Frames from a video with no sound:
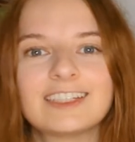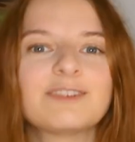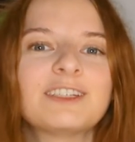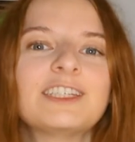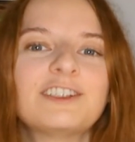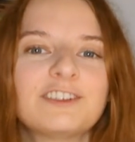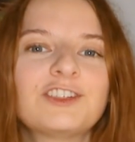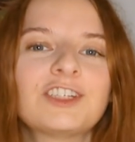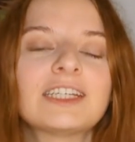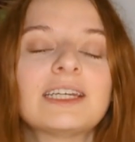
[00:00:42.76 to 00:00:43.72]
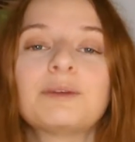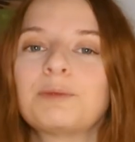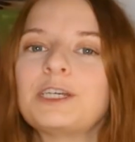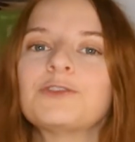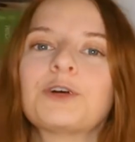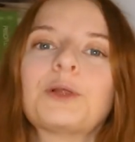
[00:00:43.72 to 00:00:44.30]
something that you're interested in,
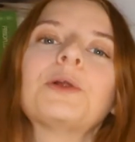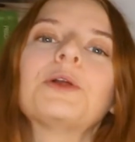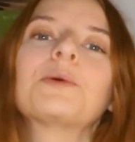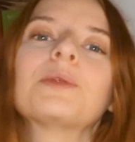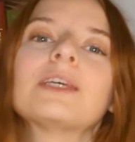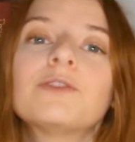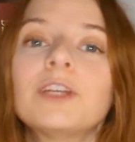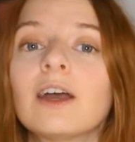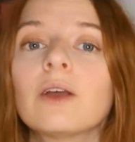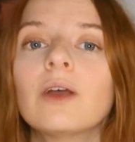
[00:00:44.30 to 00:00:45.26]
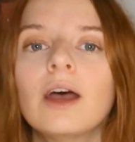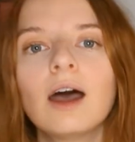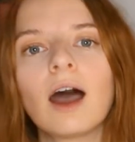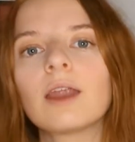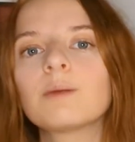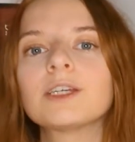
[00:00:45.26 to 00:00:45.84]
please follow along with this video.
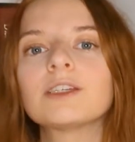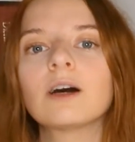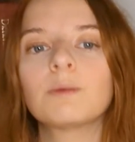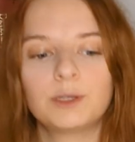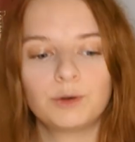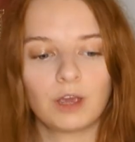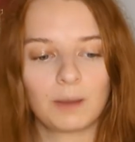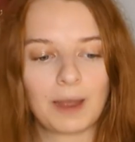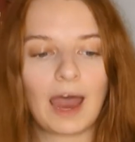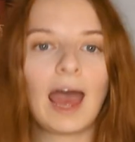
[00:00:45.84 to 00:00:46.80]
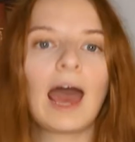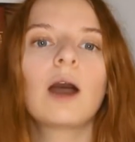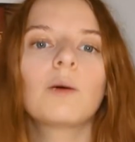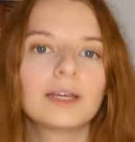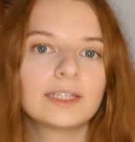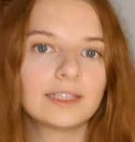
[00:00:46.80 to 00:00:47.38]
And I'm going to start by talking about how
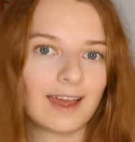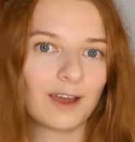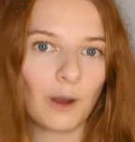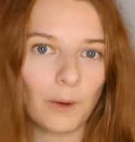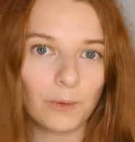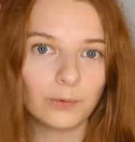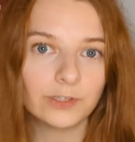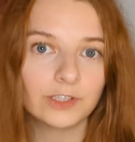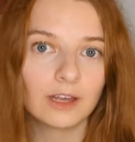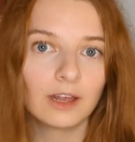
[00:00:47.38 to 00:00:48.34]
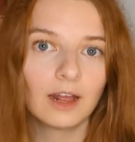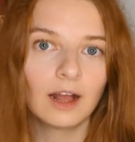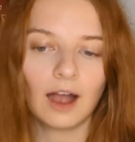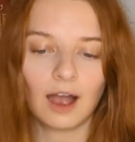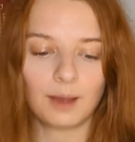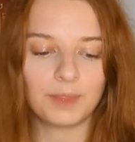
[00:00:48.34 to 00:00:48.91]
I set goals.
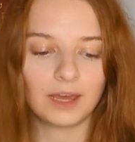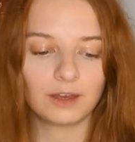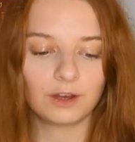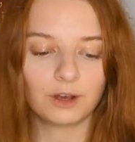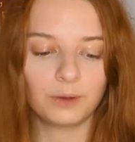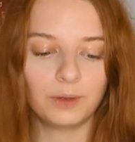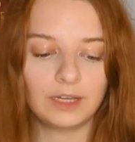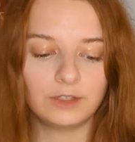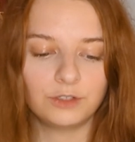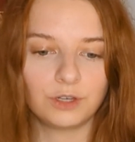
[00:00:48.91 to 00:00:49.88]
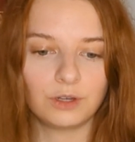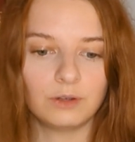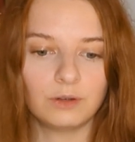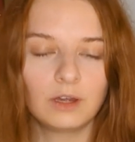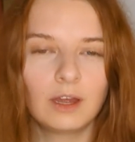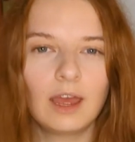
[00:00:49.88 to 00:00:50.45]
I'm then going to go into
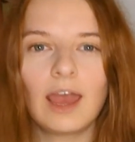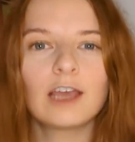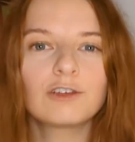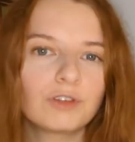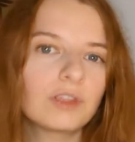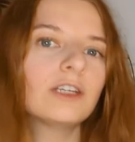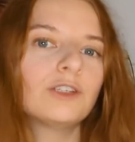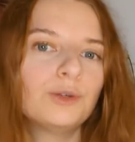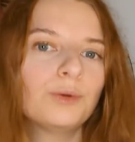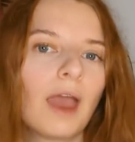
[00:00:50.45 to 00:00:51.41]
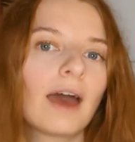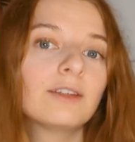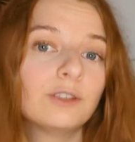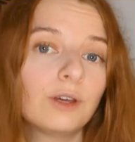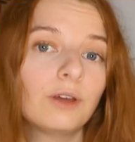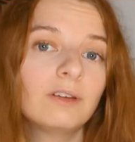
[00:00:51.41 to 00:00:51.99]
extra things you can
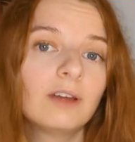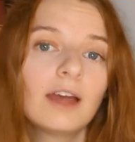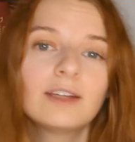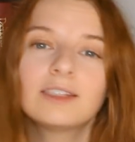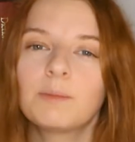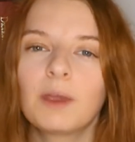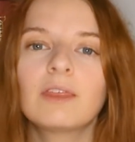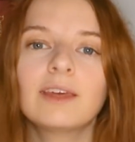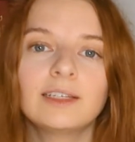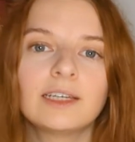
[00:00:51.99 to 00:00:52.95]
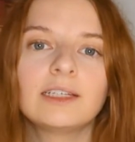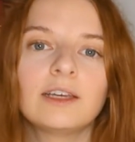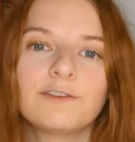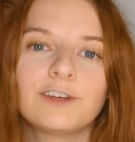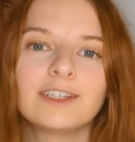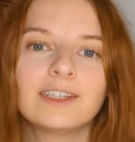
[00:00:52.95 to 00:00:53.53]
do to make things easier
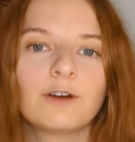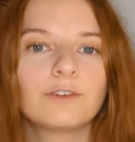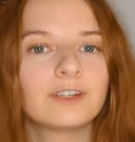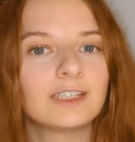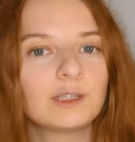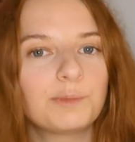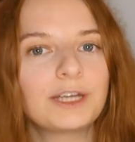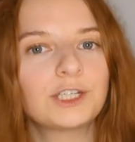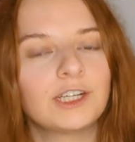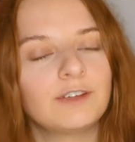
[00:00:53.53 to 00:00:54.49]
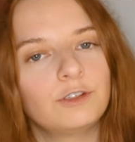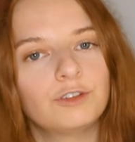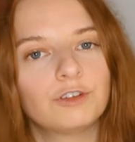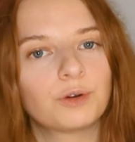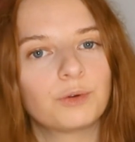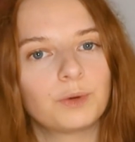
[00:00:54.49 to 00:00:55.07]
for yourself, especially if you
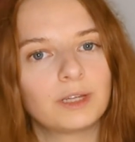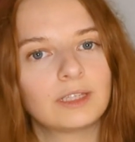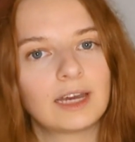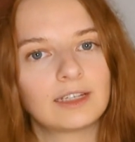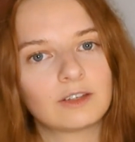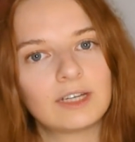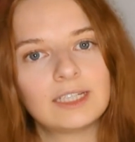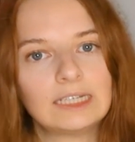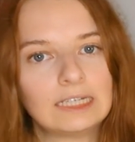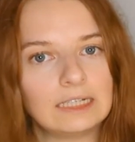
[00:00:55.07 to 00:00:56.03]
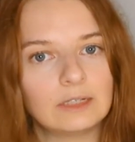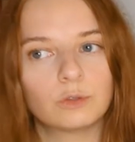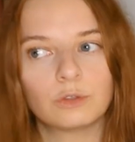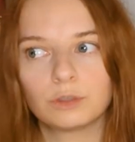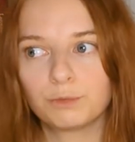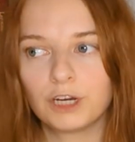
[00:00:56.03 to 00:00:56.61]
struggle with anxiety
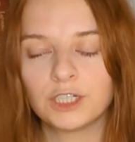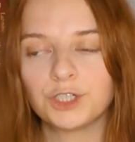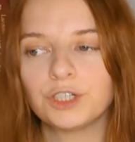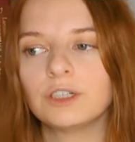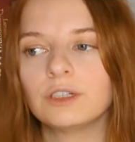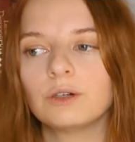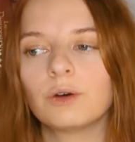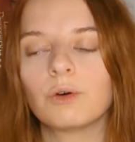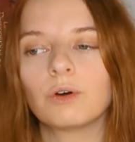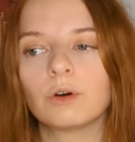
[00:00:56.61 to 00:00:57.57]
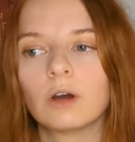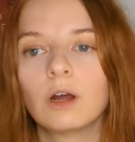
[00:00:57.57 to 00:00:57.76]
or depression or